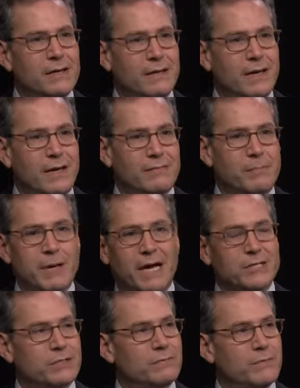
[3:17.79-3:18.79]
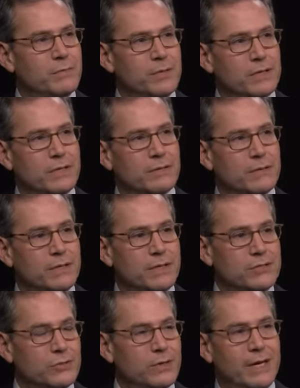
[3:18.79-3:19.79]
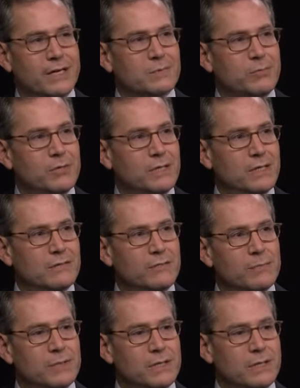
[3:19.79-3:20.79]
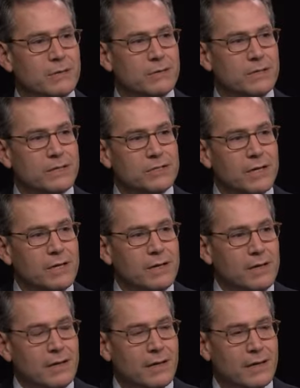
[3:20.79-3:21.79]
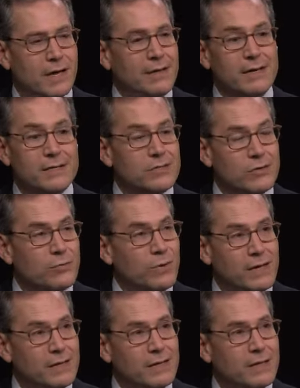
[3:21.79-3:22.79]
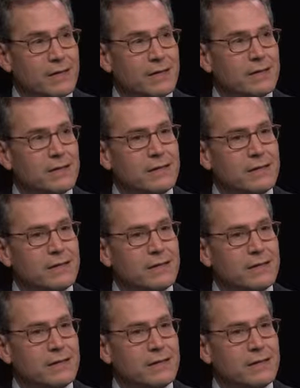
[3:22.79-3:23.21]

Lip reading: have a passion for a particular niche or an expertise for a particular niche. I think it's a great thing.